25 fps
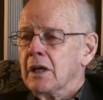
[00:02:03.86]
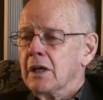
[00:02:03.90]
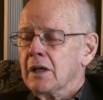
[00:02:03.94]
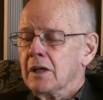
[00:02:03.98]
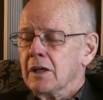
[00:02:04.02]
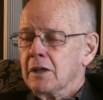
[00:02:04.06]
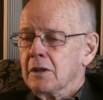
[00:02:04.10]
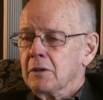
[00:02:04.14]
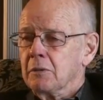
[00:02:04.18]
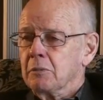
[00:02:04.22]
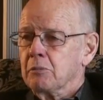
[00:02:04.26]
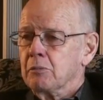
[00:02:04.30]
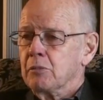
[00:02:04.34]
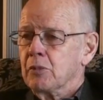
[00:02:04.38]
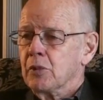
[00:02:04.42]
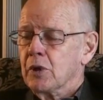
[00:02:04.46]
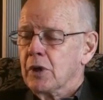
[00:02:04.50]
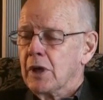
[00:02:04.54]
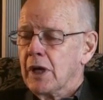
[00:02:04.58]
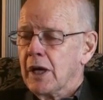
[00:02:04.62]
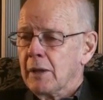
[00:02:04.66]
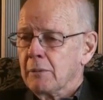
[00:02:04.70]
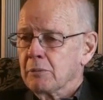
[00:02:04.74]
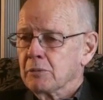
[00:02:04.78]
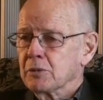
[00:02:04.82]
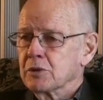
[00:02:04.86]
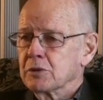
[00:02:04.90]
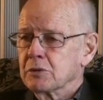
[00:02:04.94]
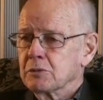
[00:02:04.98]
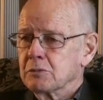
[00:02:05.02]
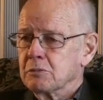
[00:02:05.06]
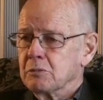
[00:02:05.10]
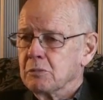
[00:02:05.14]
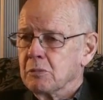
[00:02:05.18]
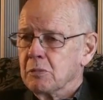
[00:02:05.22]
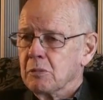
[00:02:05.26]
uh, perhaps